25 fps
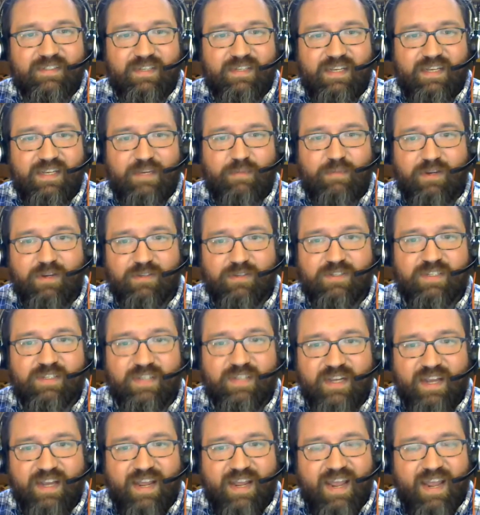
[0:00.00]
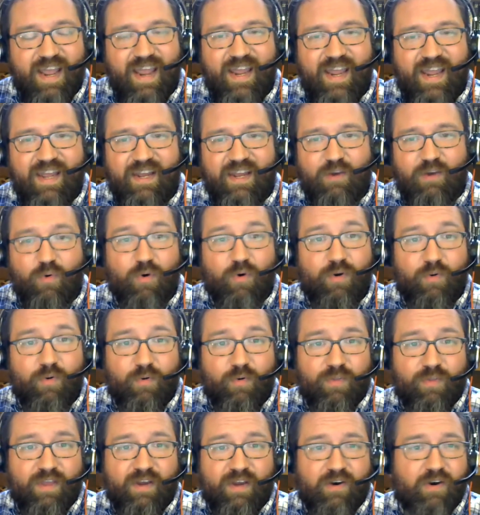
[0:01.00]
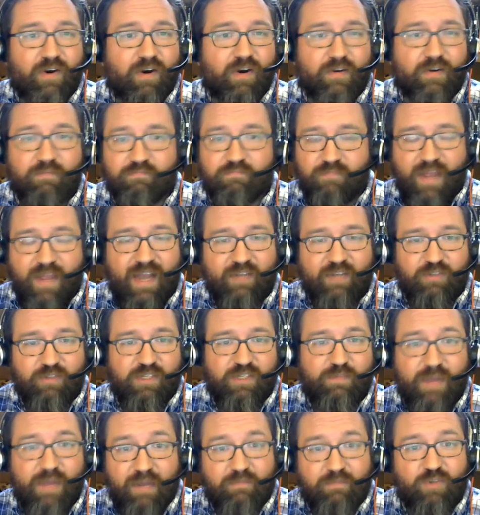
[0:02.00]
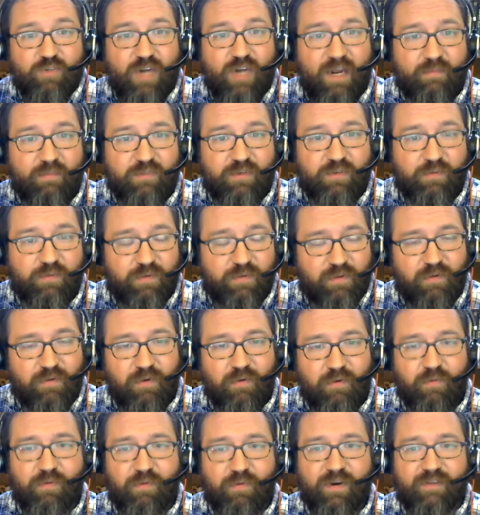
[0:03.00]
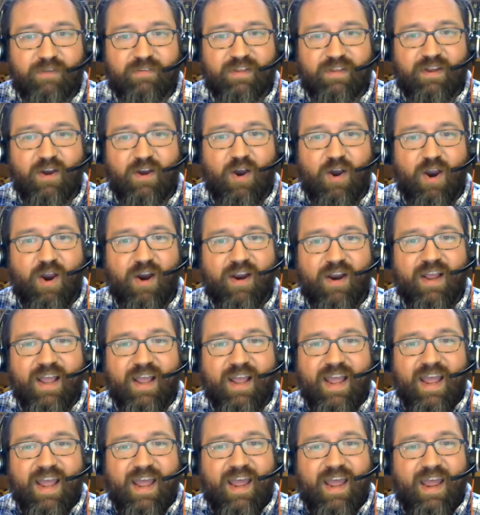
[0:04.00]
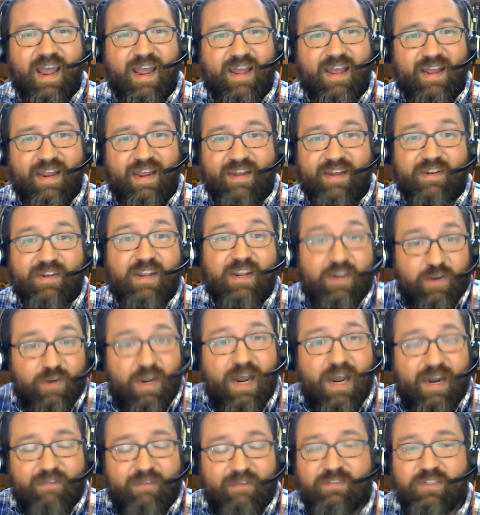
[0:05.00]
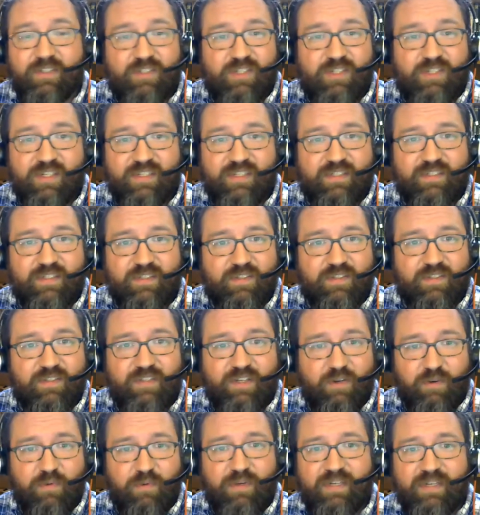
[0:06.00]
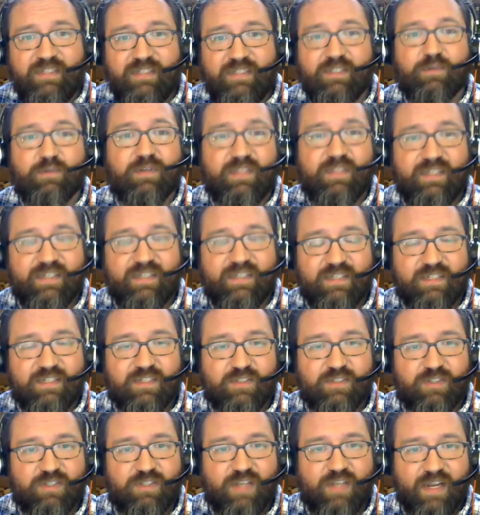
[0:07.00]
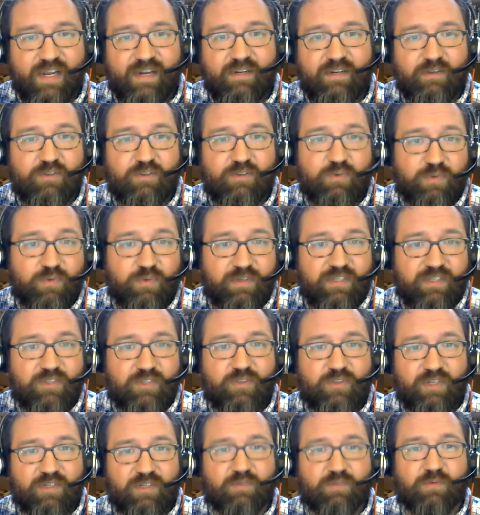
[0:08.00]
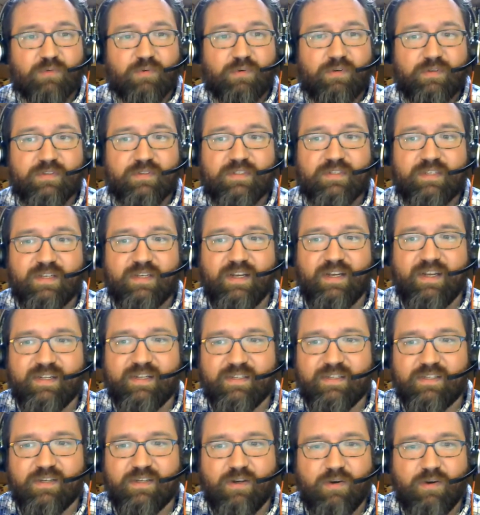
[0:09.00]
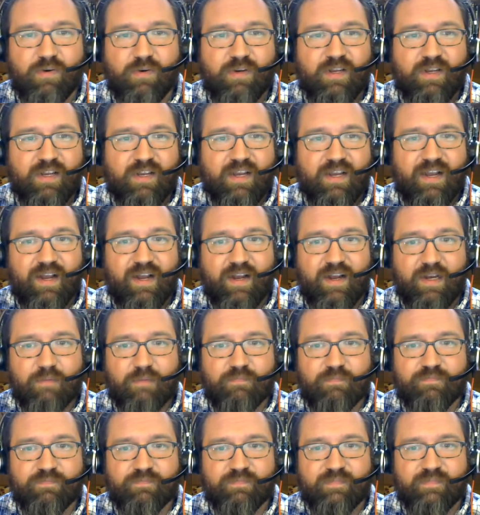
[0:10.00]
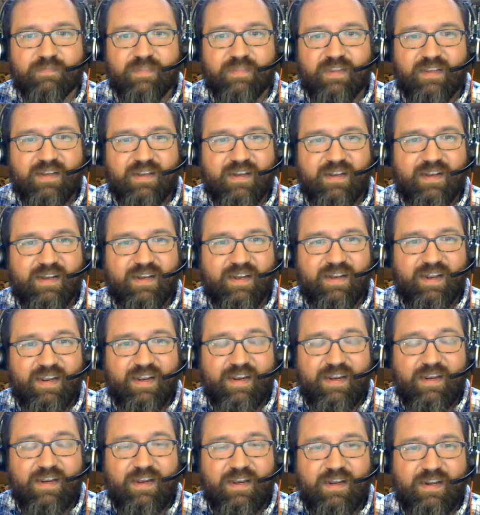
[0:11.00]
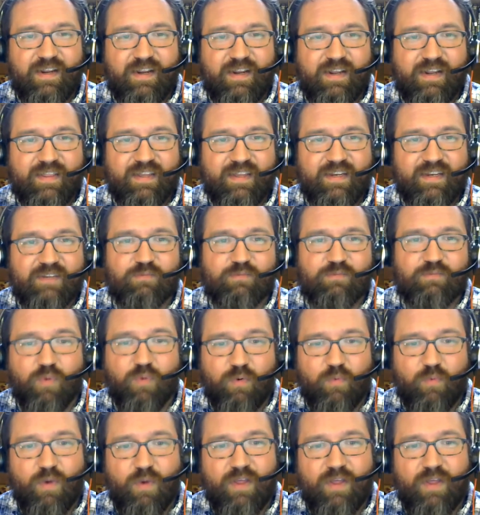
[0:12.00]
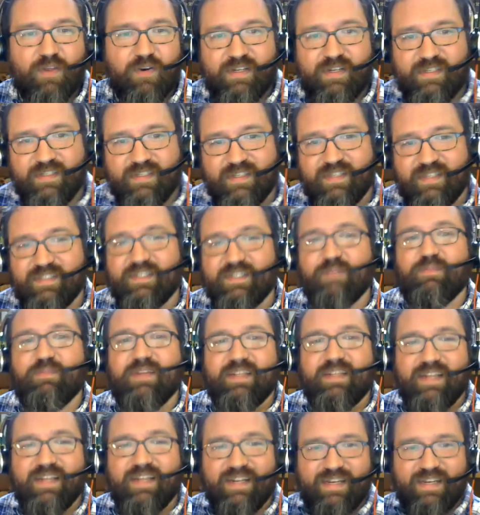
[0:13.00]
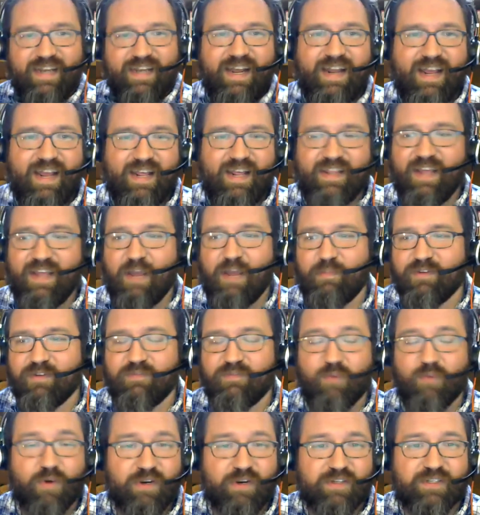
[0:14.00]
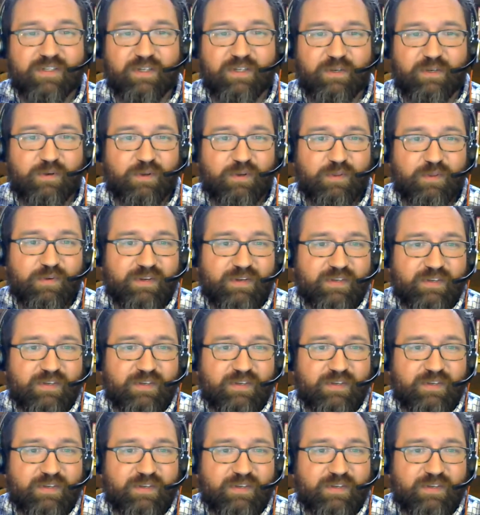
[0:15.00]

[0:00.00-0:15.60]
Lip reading: emails or that are actually spam traps or whatever they are, and then you have to just, the only way to deal with it is just setting those really strict rules. And so I think whether it's something that had happened 4 years ago or 3